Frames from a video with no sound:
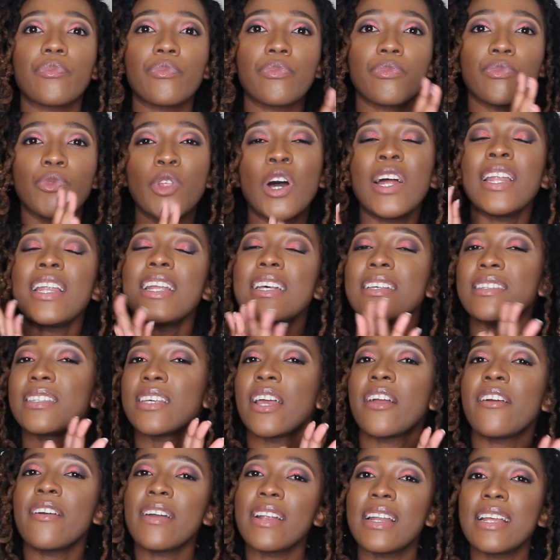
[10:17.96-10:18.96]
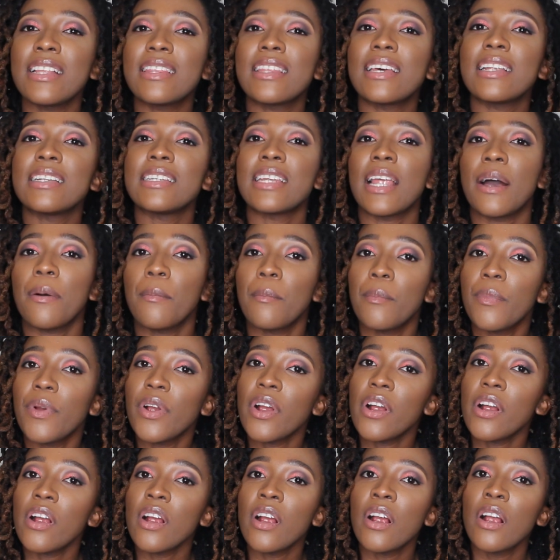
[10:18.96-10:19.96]
not necessarily the
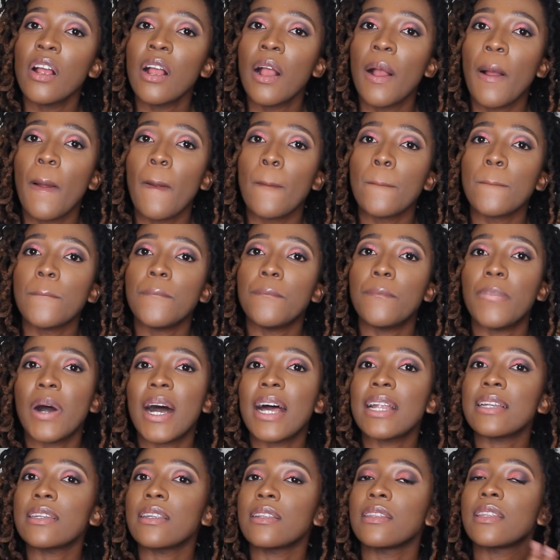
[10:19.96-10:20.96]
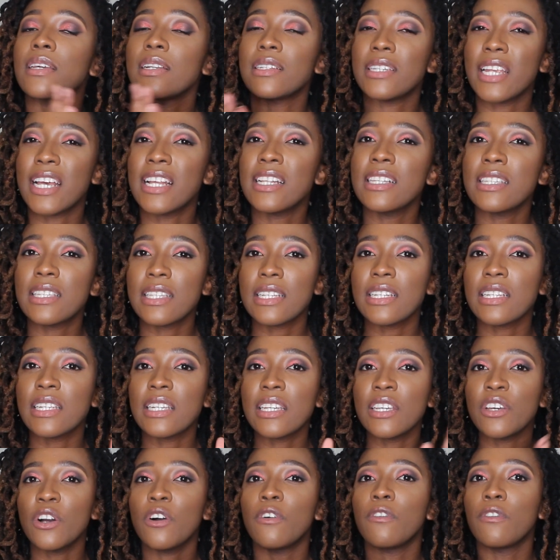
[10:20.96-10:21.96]
number but the
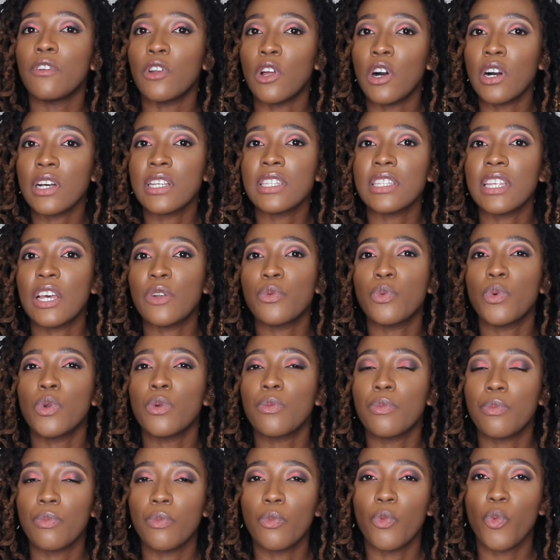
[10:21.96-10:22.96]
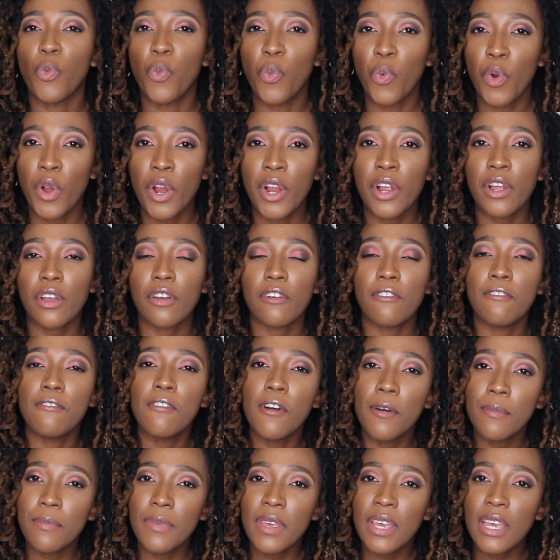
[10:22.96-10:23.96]
density of locks that would work
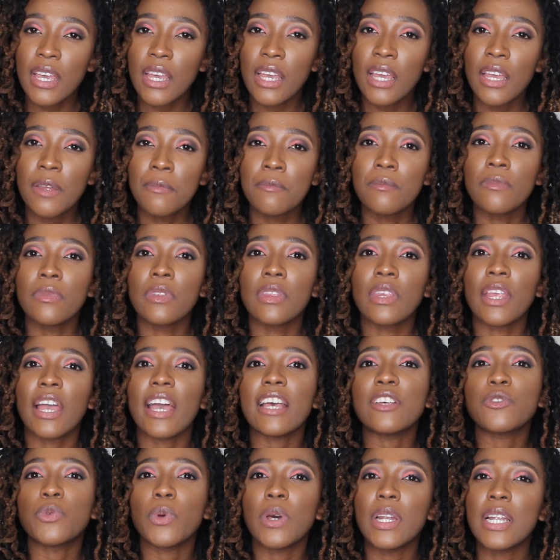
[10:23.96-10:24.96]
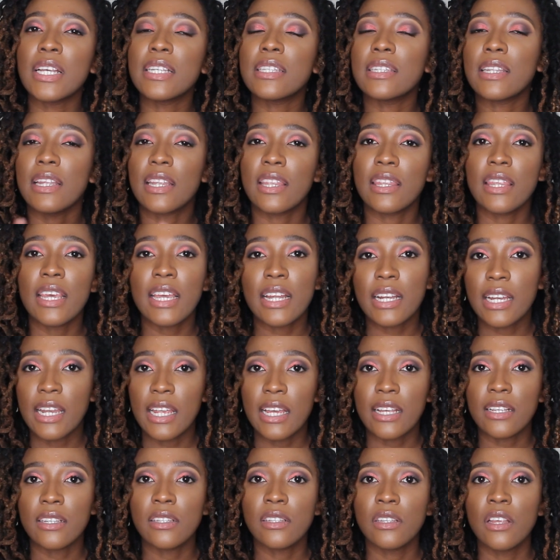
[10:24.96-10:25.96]
for me as well as the
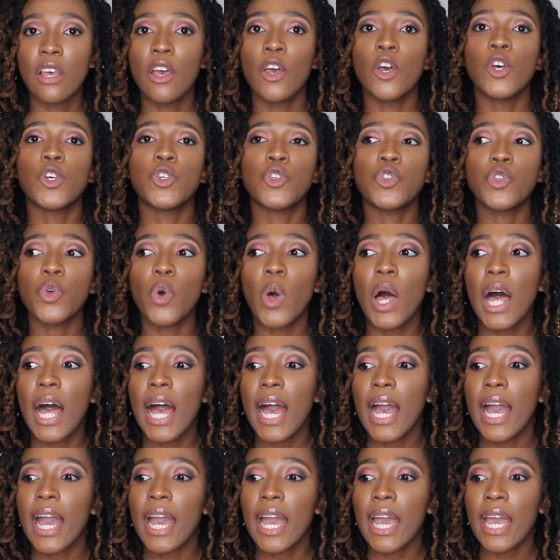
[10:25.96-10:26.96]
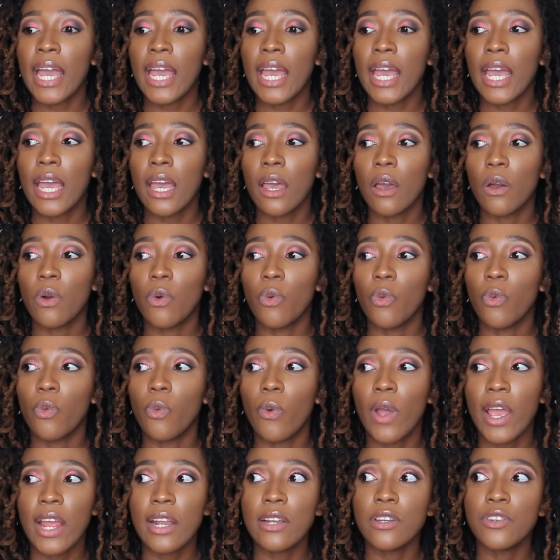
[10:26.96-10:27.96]
thickness. So I
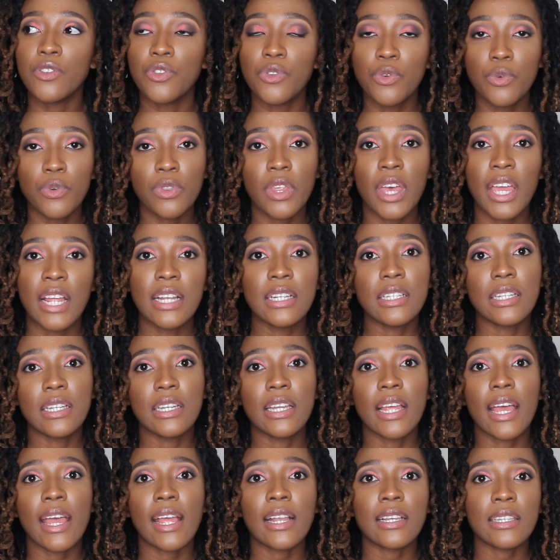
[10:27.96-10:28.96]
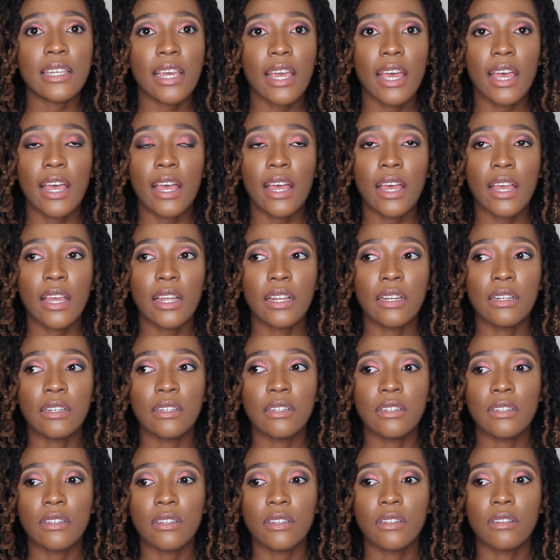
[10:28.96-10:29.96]
went through the internet
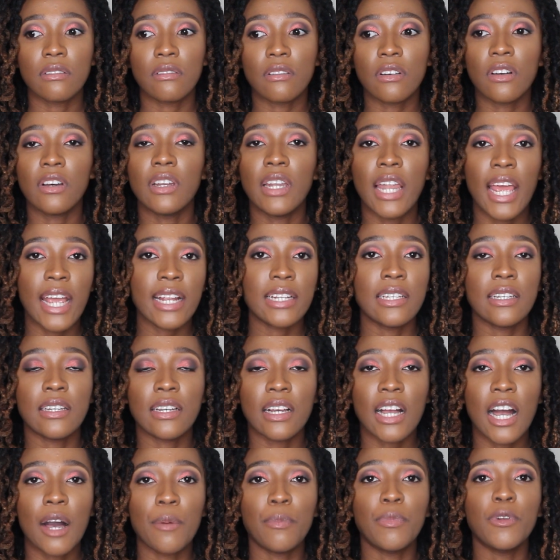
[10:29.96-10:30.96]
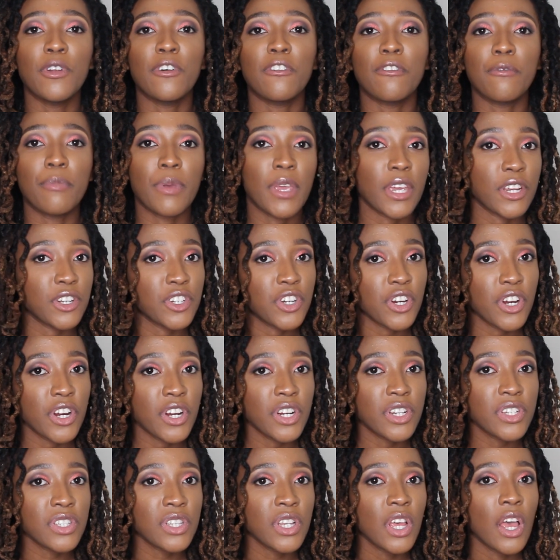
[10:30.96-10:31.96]
and collected a couple of
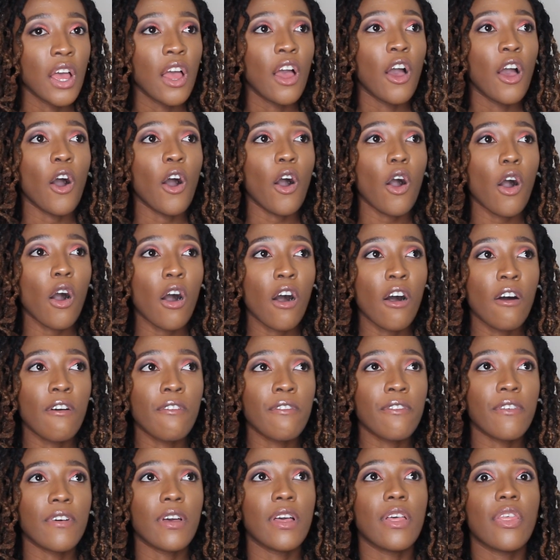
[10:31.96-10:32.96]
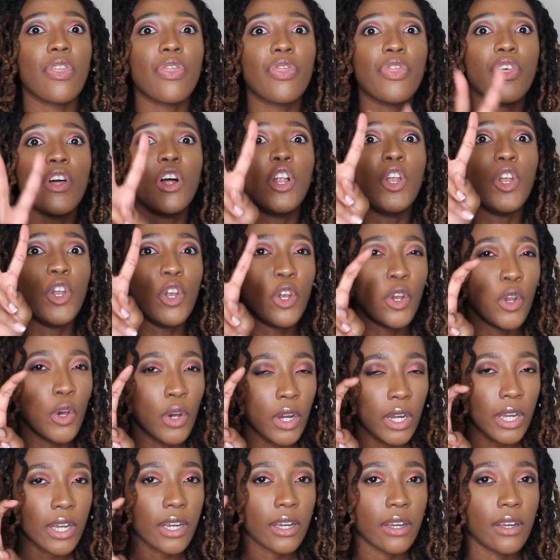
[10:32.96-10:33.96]
pictures of the
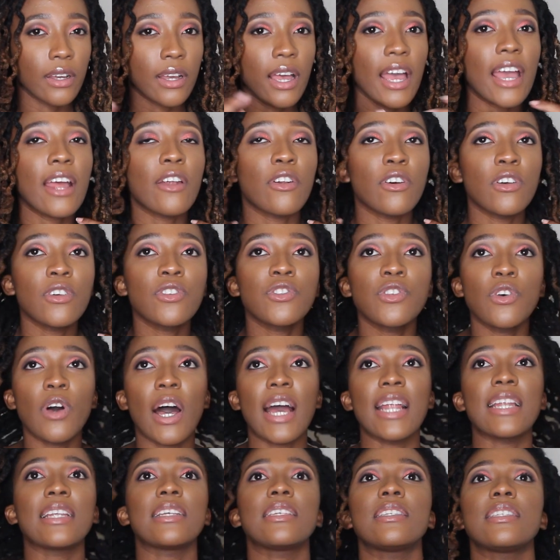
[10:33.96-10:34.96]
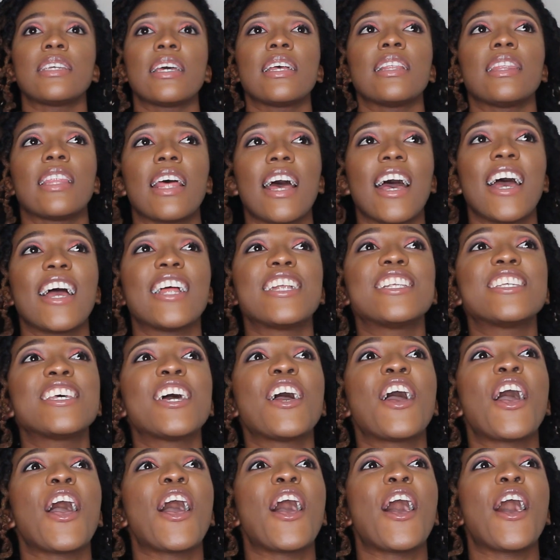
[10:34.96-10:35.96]
look, and also understand that
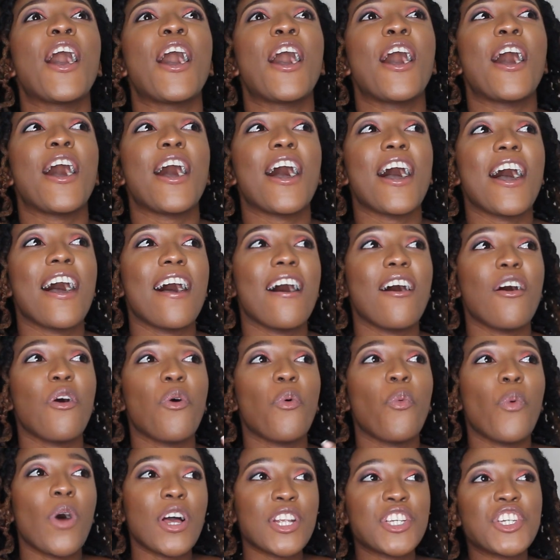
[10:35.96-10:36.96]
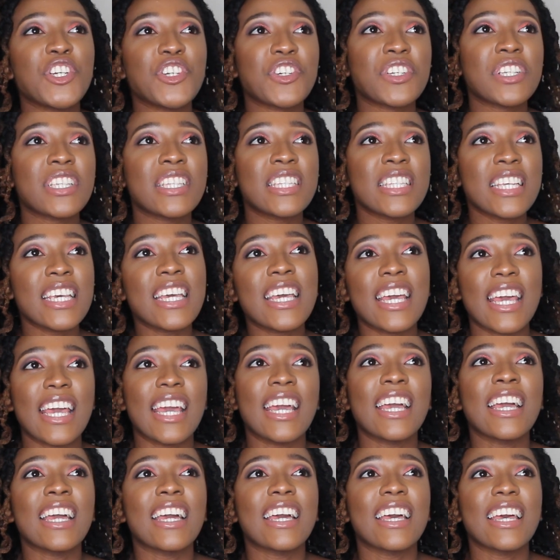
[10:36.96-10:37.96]
what you're
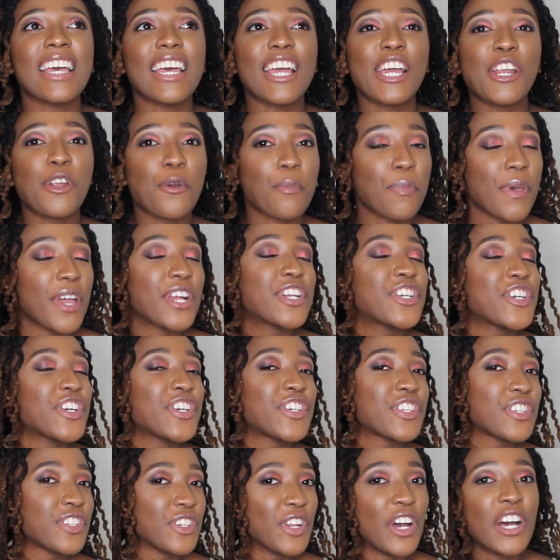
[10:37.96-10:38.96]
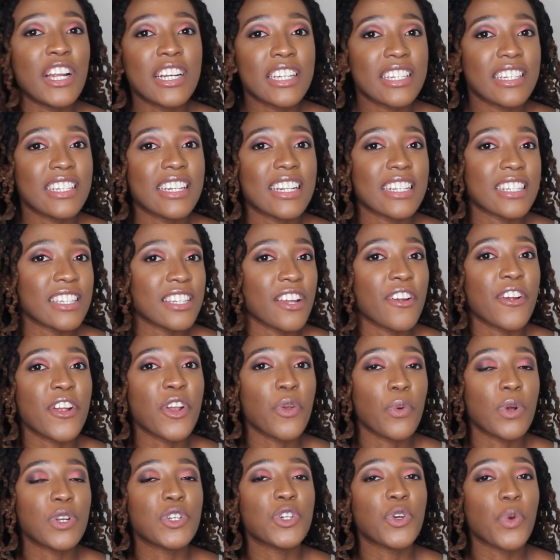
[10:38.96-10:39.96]
seeing in a picture is not necessarily
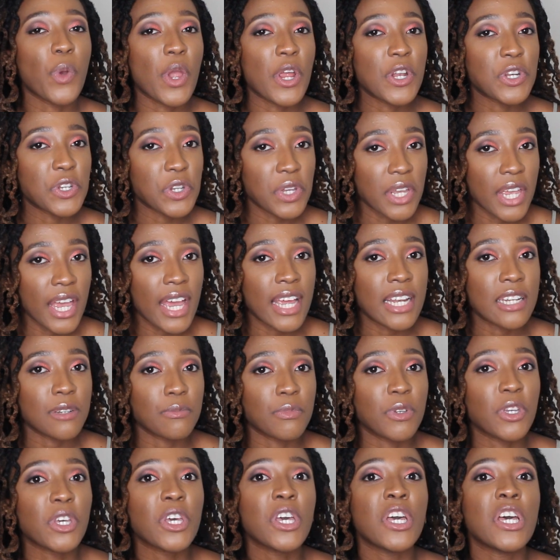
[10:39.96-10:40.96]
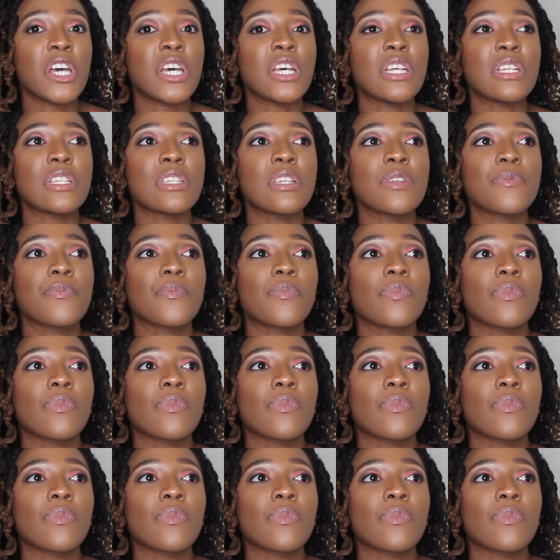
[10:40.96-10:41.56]
what you're going to get, because